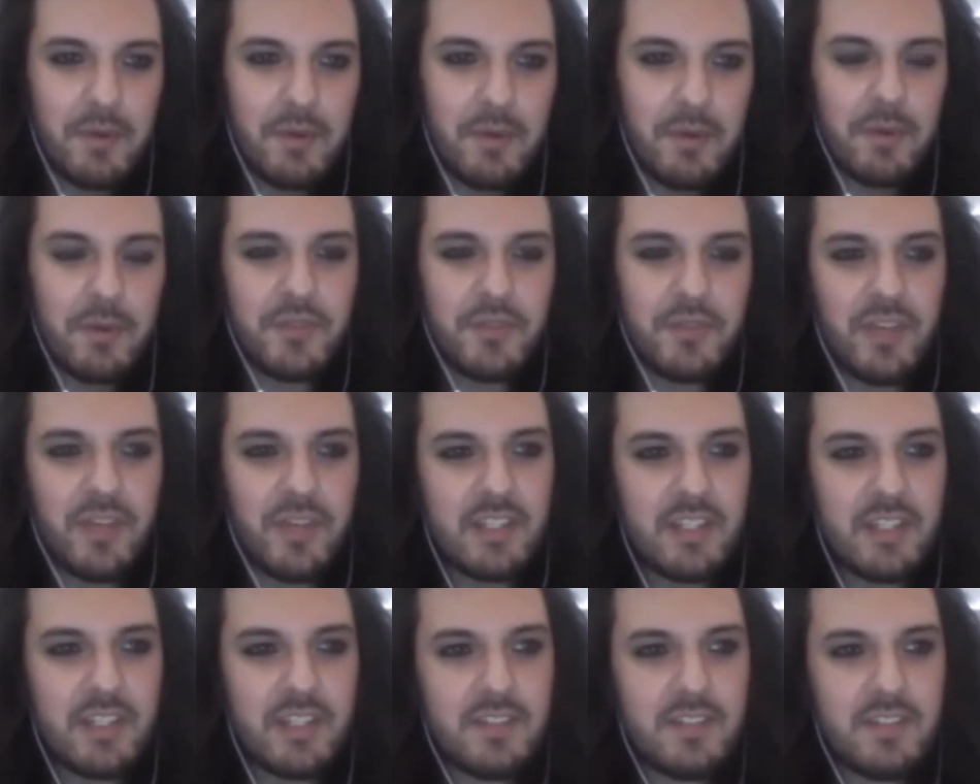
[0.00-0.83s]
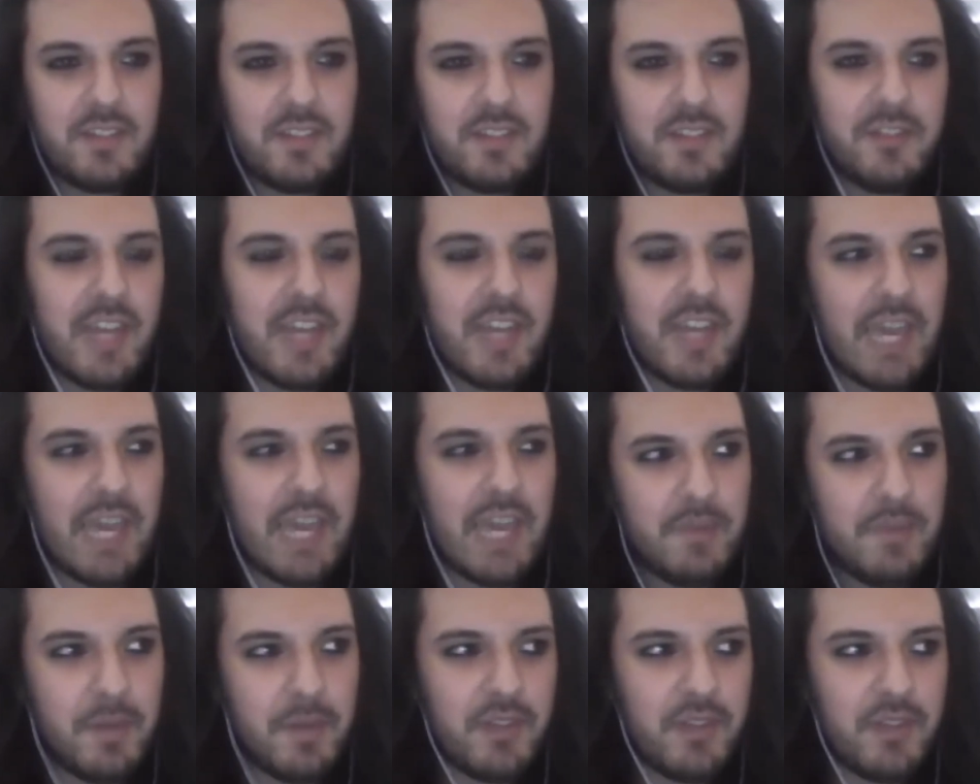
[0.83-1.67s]
You know what was funny too, right?
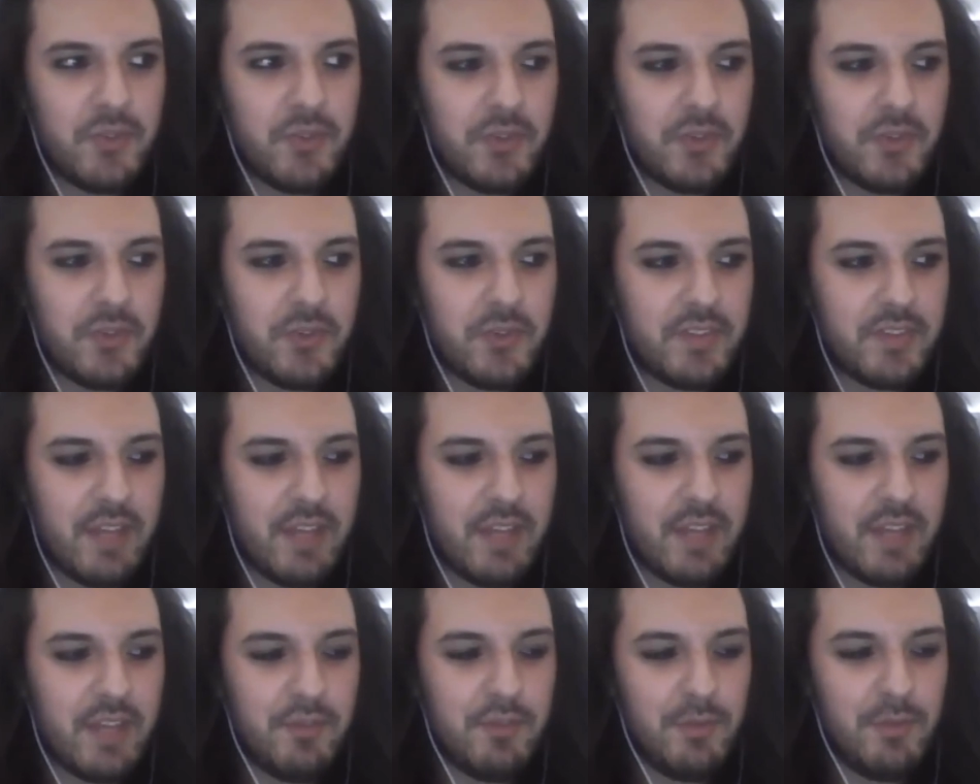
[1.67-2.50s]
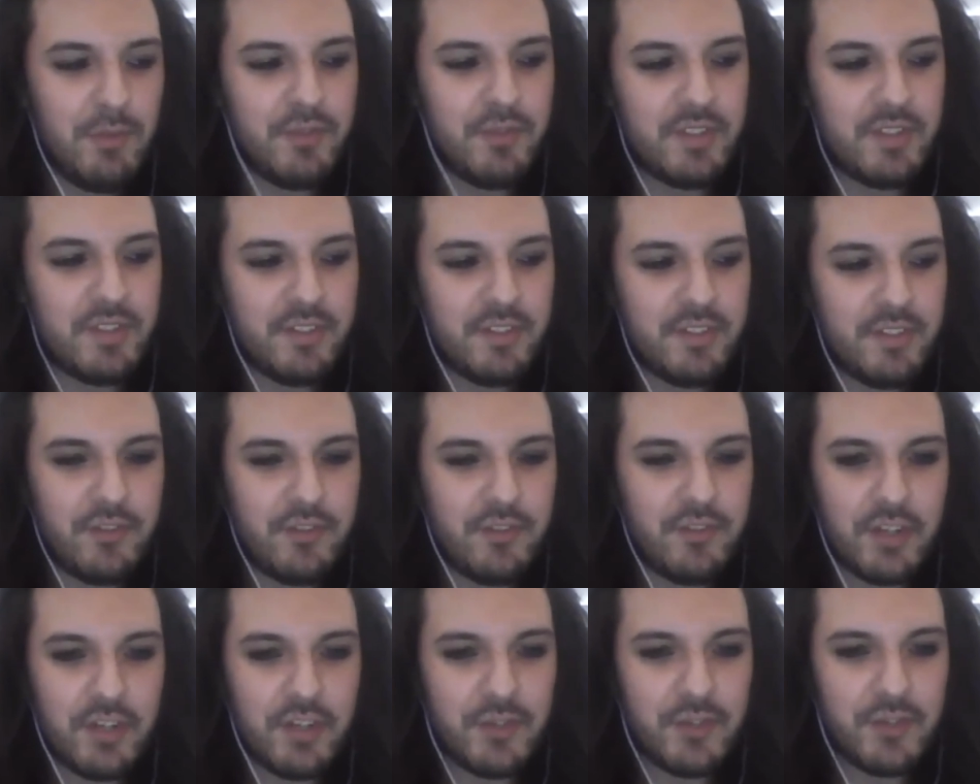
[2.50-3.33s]
Everybody thought the type of move to
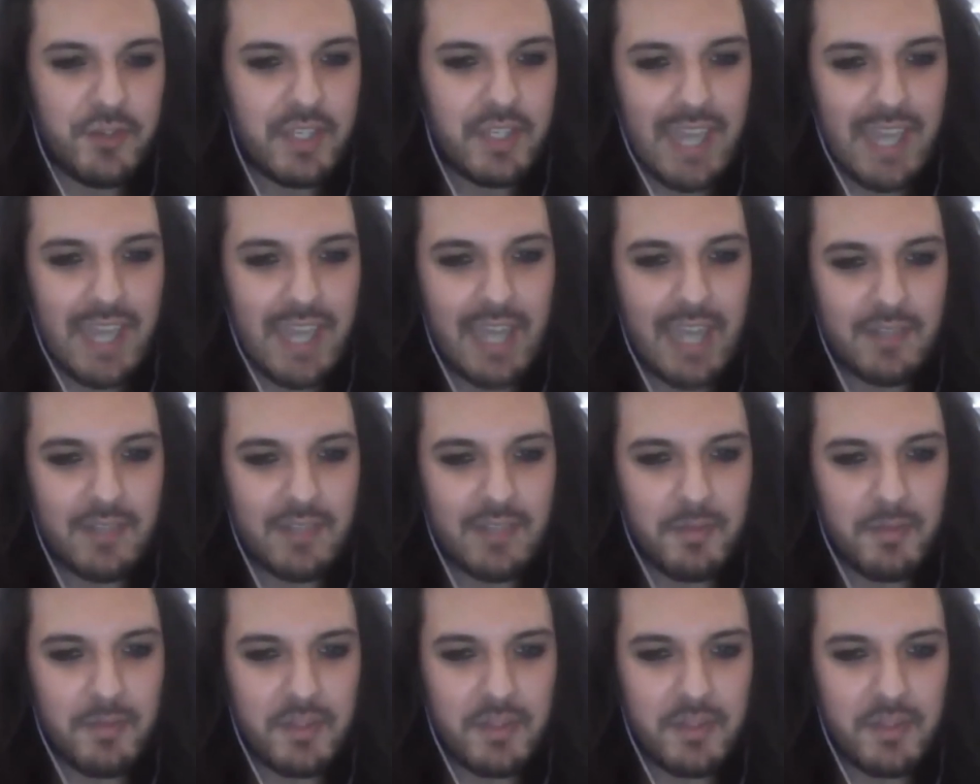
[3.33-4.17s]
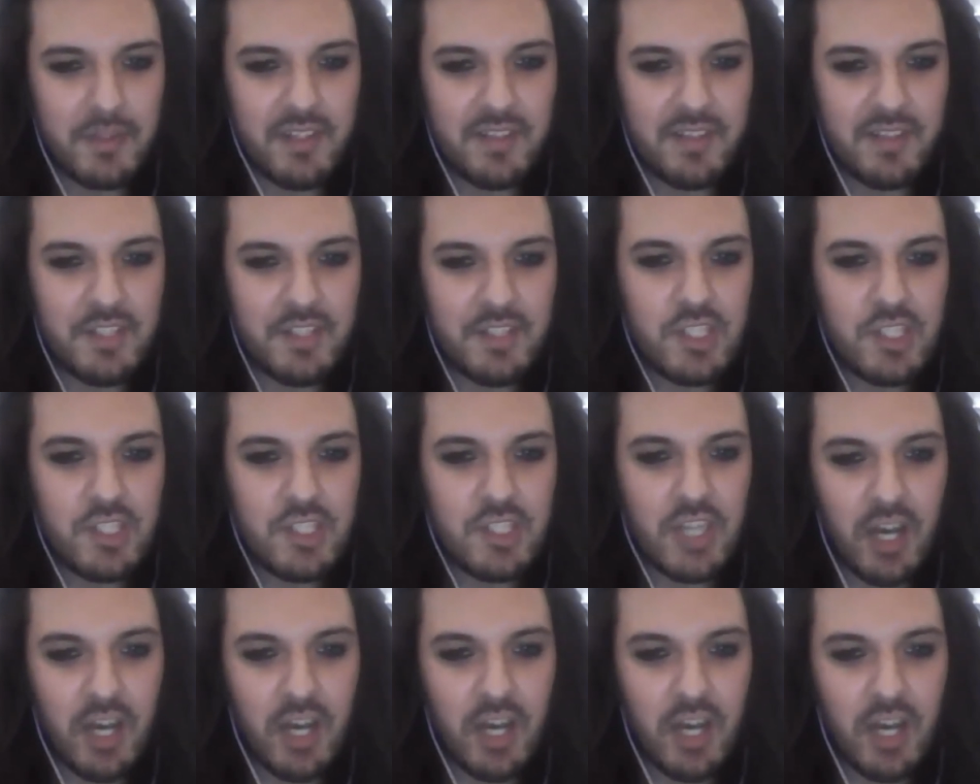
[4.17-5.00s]
Destructoid character from Eternity's
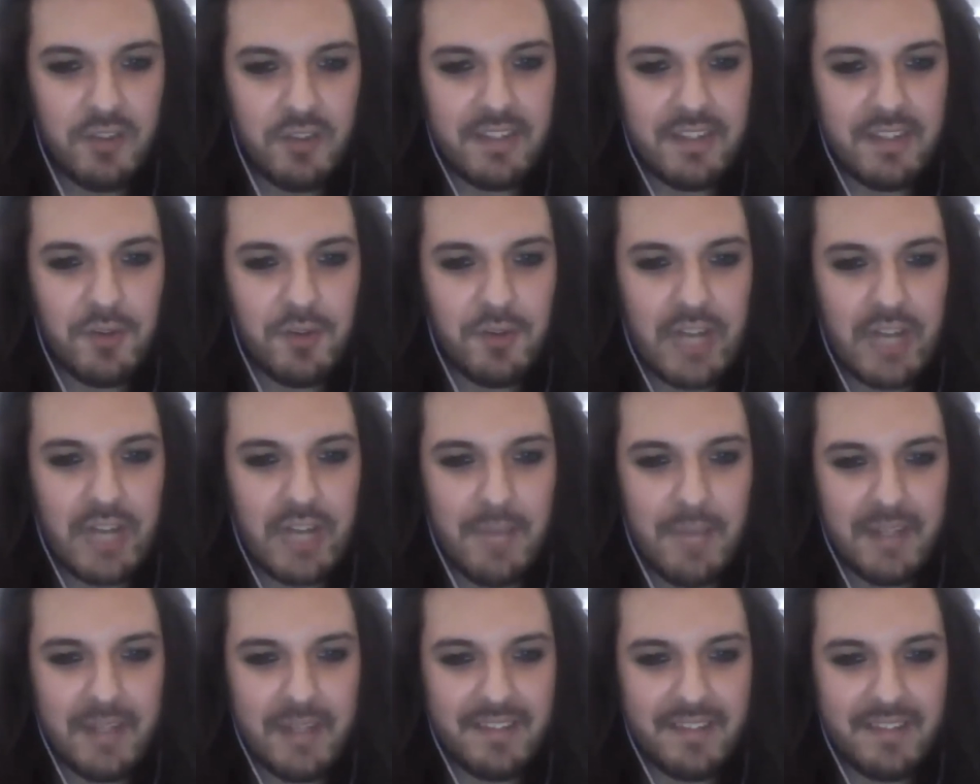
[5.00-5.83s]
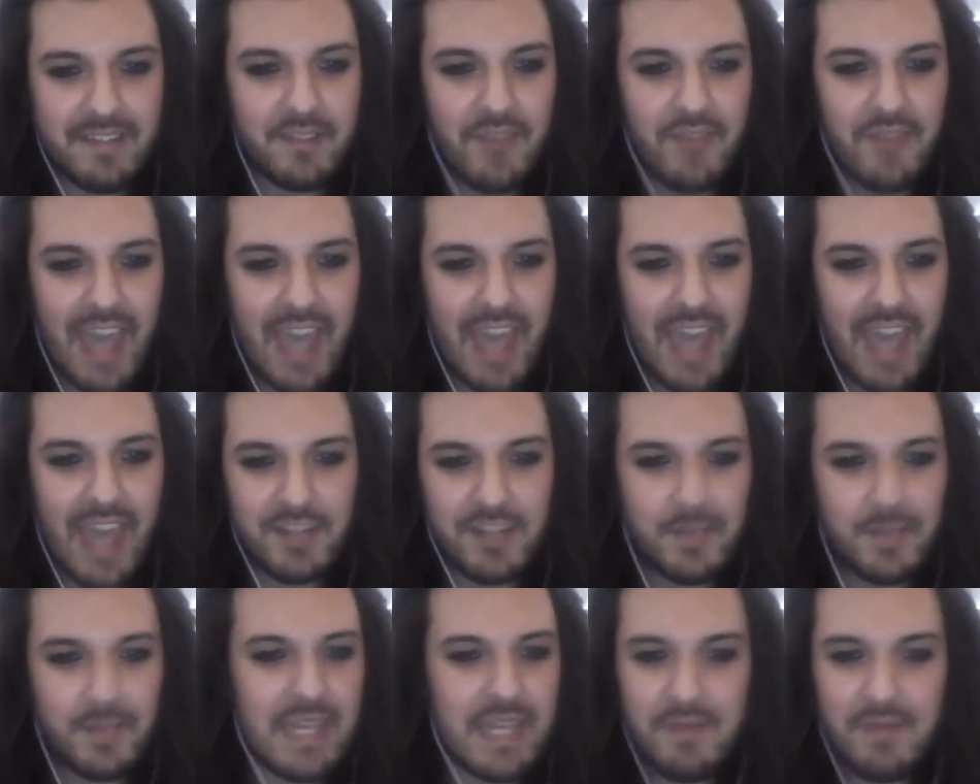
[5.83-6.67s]
Child, and they all claiming it as
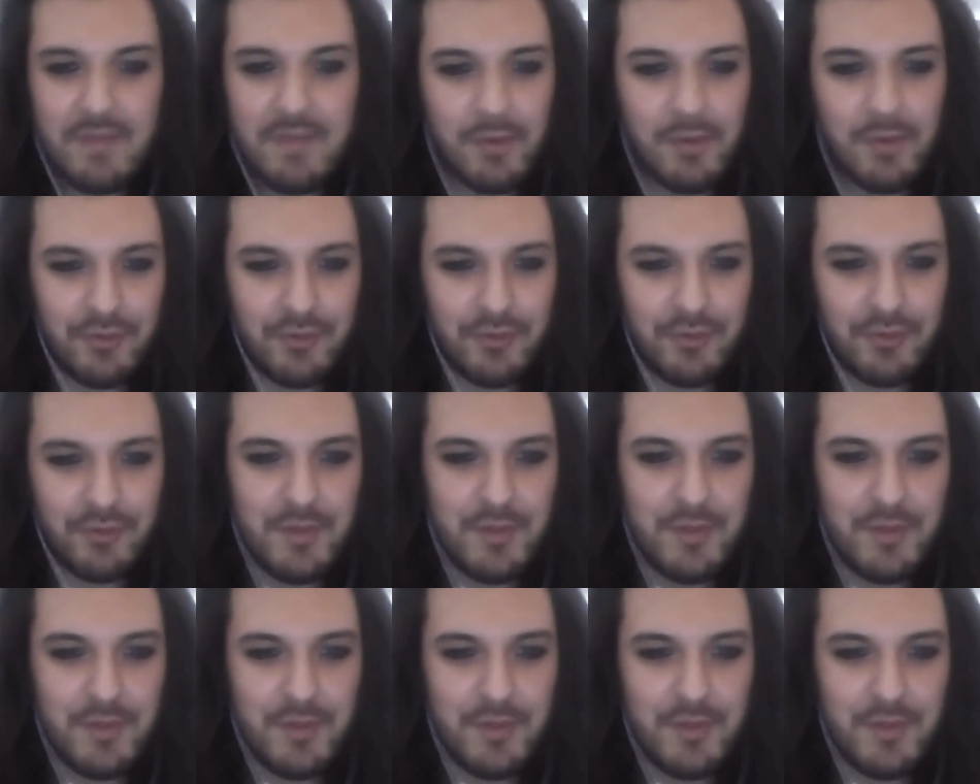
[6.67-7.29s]
fact, but he never was